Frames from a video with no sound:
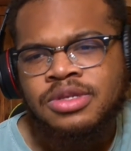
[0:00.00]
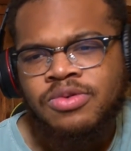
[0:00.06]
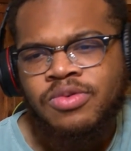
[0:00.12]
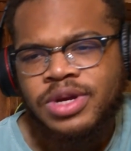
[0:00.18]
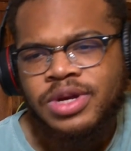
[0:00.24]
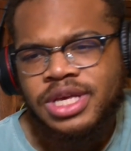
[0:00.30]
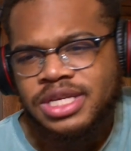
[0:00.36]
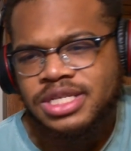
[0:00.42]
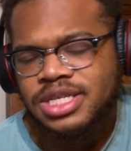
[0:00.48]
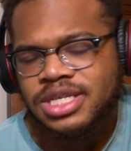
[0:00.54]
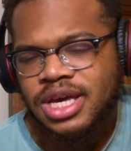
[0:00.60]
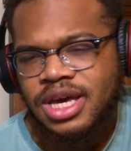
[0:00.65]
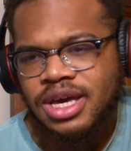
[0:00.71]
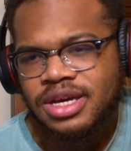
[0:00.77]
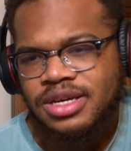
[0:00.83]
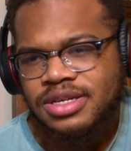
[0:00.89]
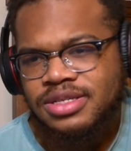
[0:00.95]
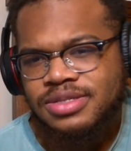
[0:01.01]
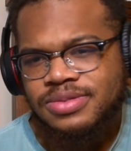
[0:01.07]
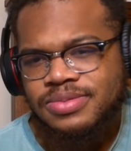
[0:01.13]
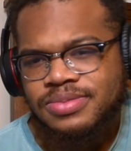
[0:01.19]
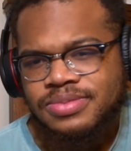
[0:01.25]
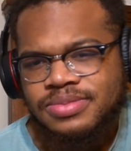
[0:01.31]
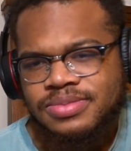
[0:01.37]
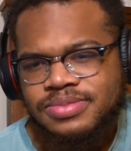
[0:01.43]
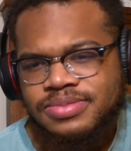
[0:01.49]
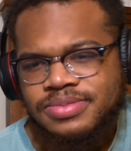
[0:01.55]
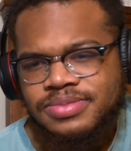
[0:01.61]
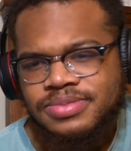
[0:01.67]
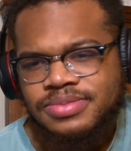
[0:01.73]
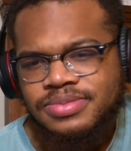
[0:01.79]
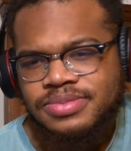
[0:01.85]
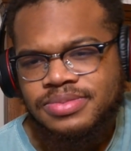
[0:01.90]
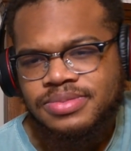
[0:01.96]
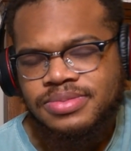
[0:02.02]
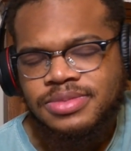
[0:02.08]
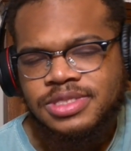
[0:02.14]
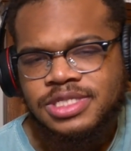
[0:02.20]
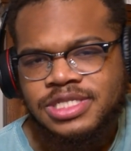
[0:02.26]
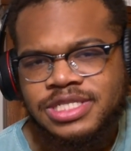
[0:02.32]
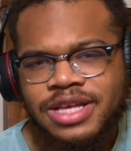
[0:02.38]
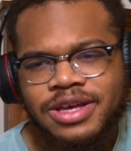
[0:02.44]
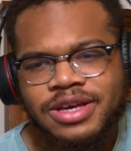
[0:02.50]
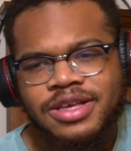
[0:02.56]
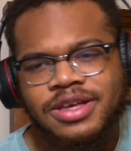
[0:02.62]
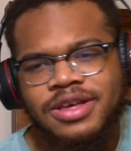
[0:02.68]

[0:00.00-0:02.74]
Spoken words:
What is that? Is that